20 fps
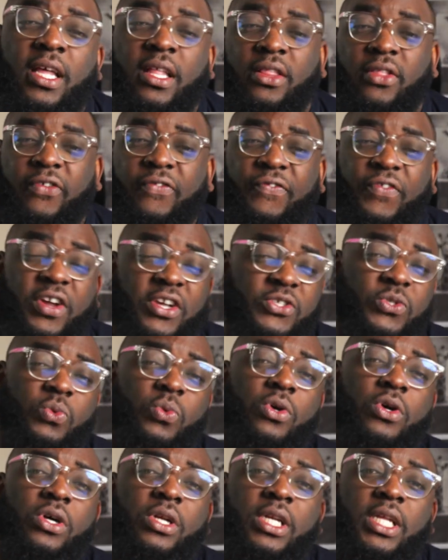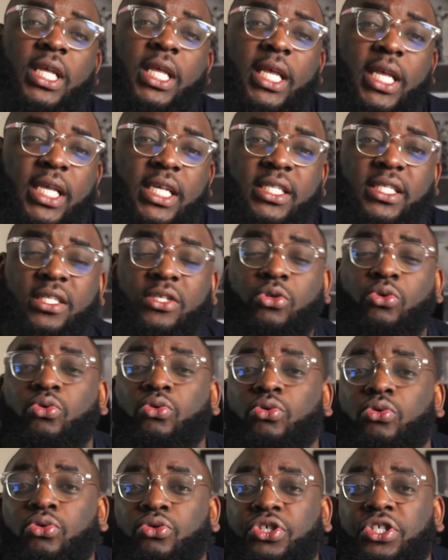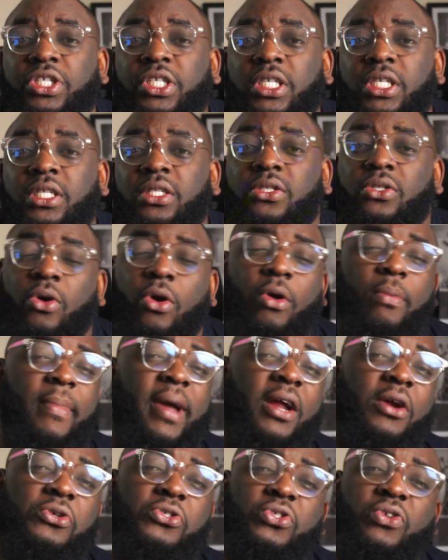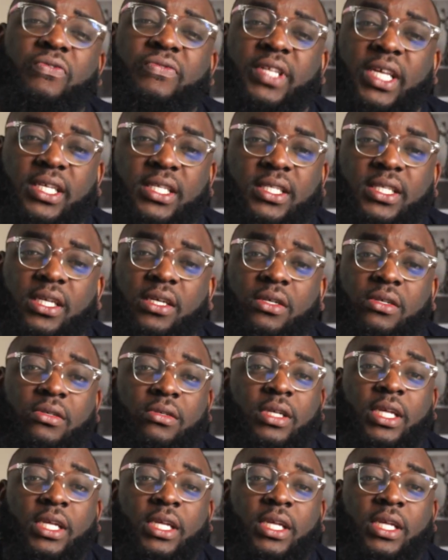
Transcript: The first one is the Google Sheet or Microsoft Excel.